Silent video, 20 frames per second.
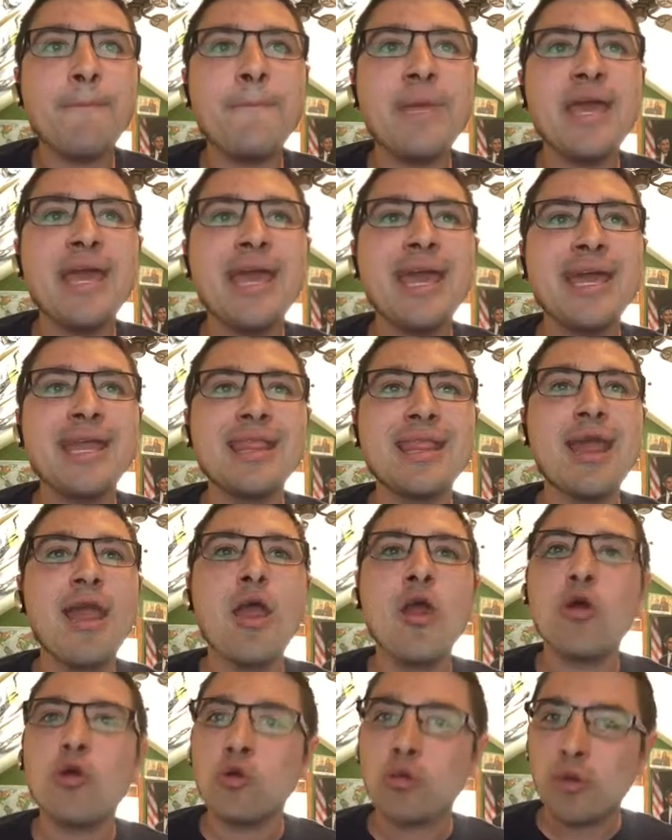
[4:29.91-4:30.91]
picked
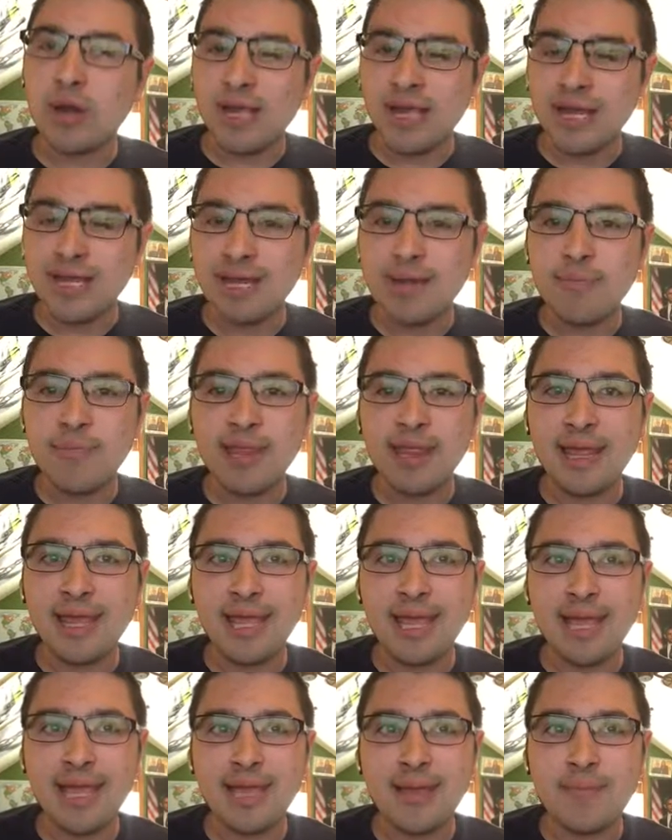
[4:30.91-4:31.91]

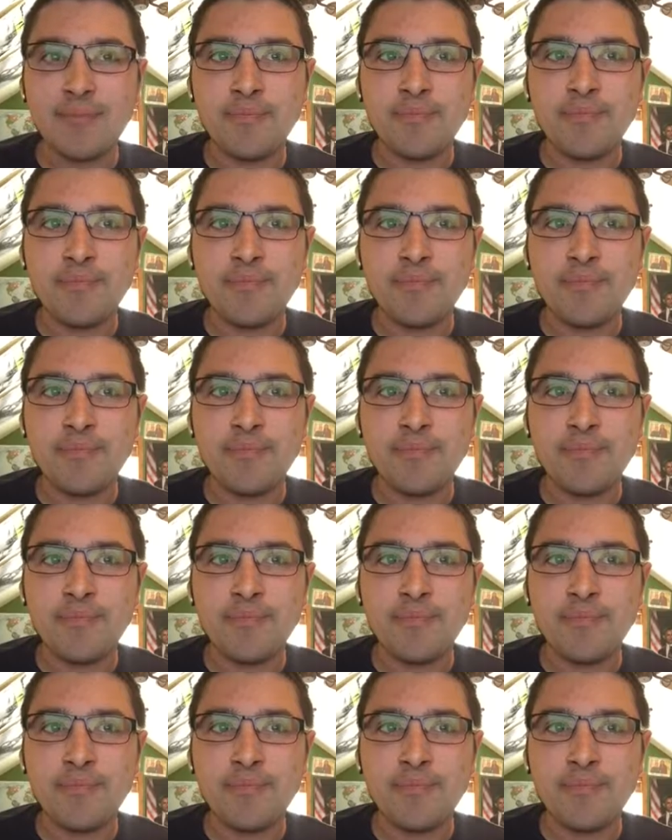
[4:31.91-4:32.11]
randomly.